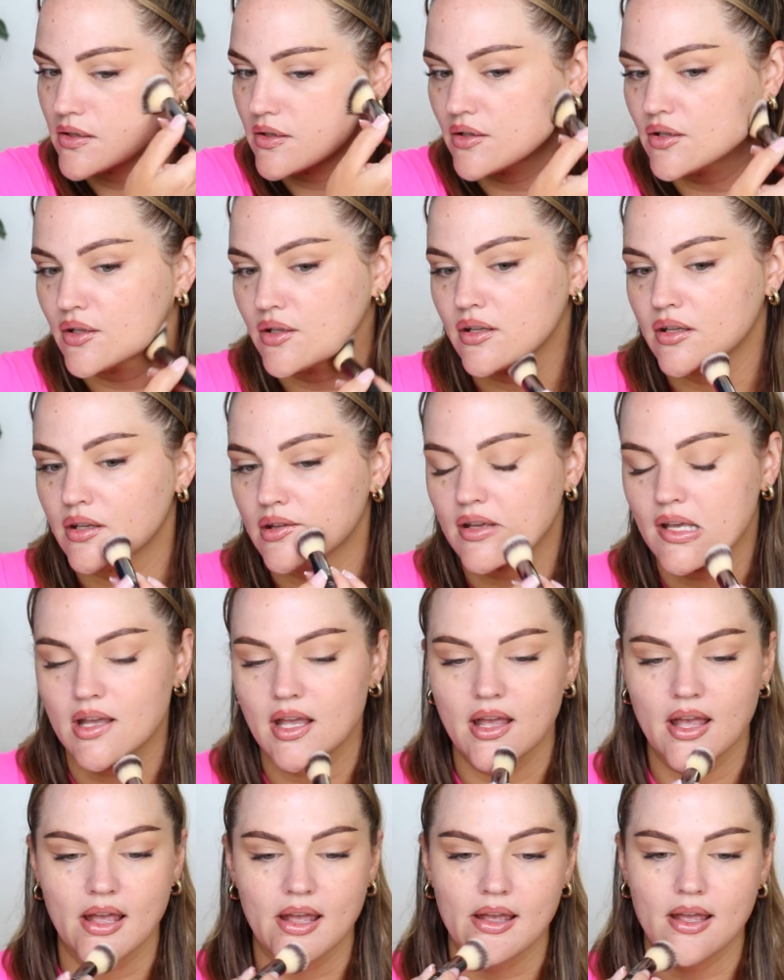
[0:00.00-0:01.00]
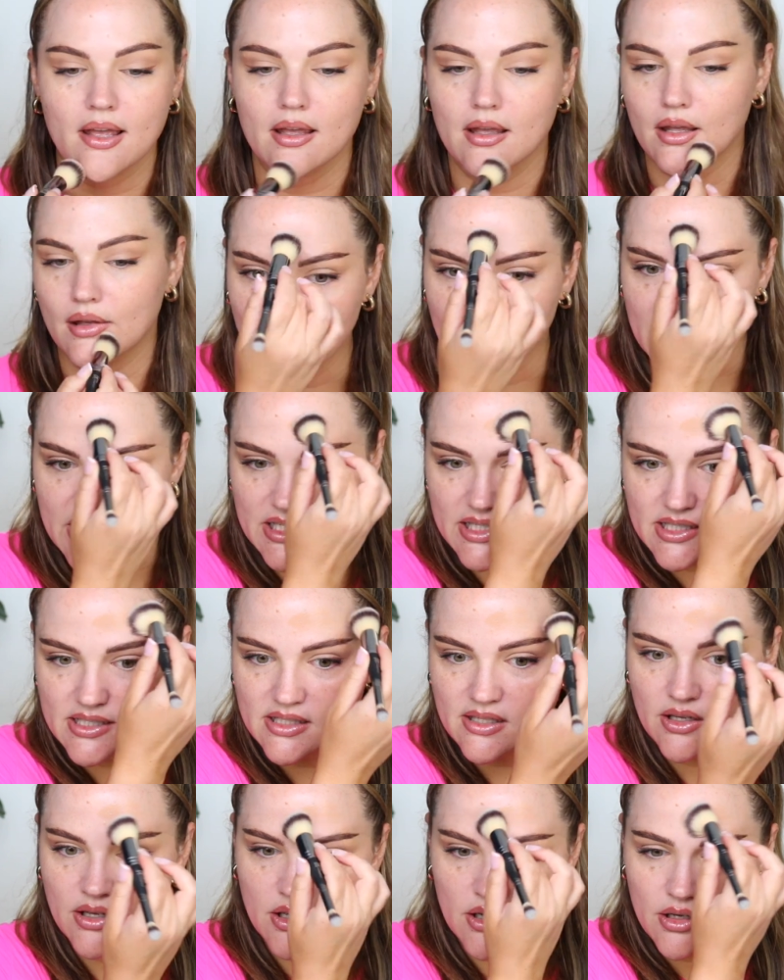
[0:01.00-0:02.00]
I'm going to do one side of my face
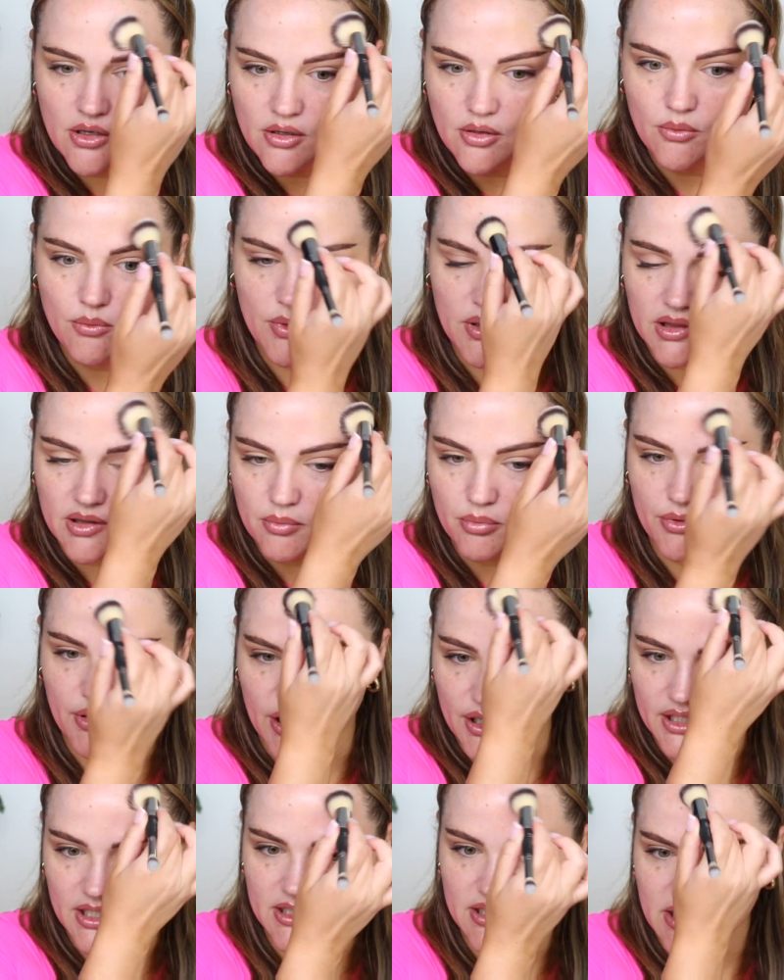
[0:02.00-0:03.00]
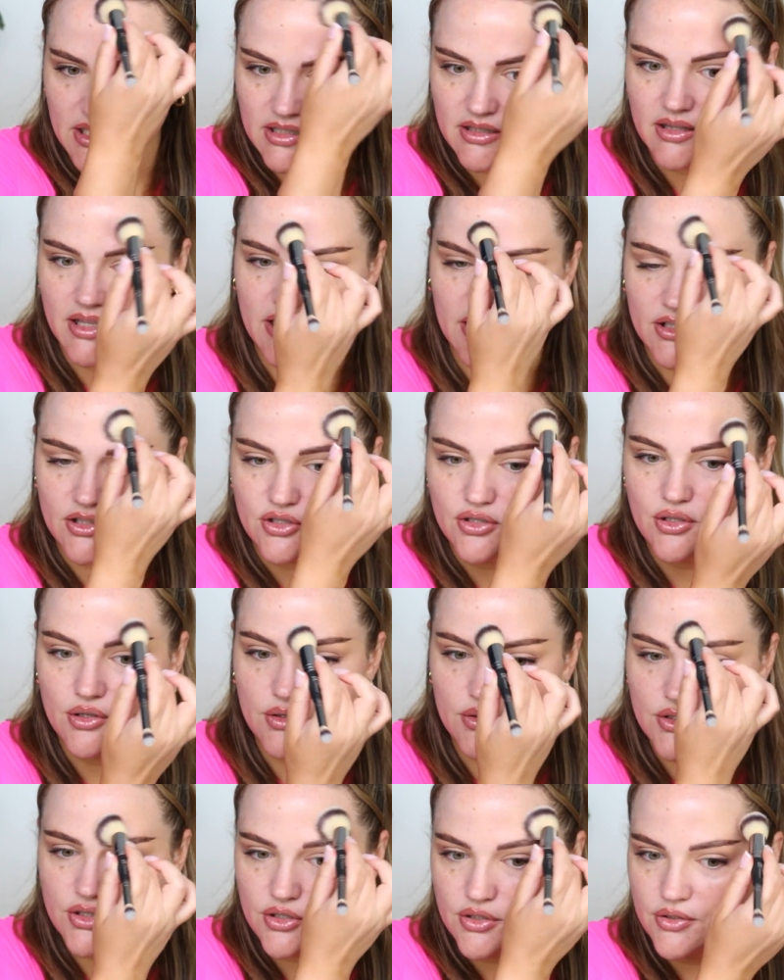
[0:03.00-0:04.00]
with the product that I
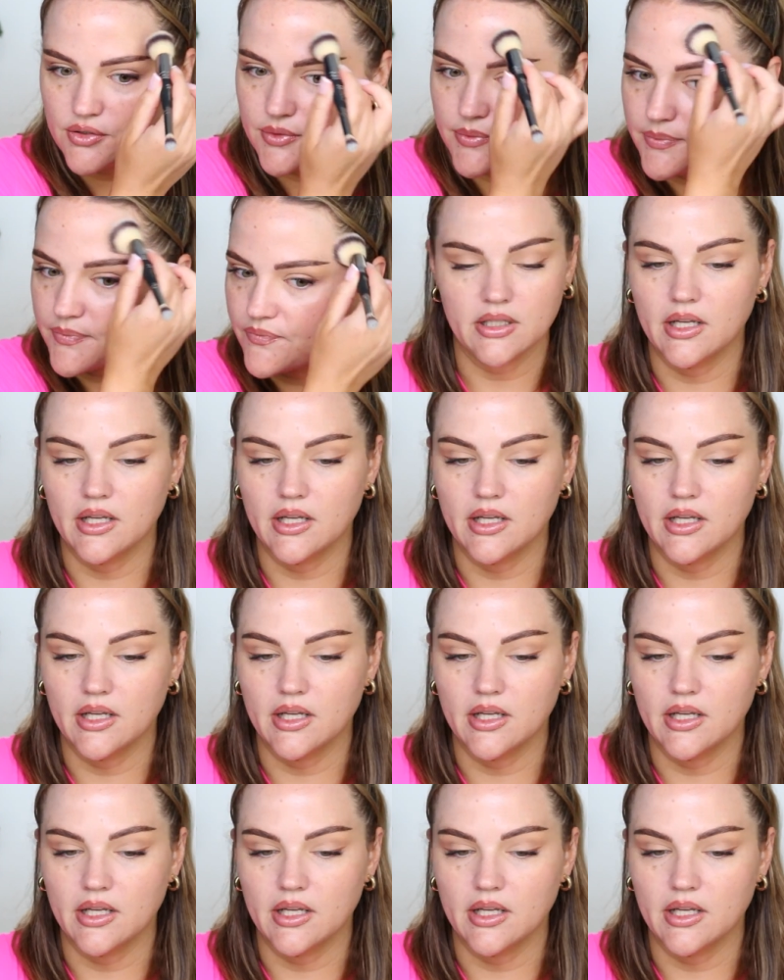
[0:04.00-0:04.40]
showed you.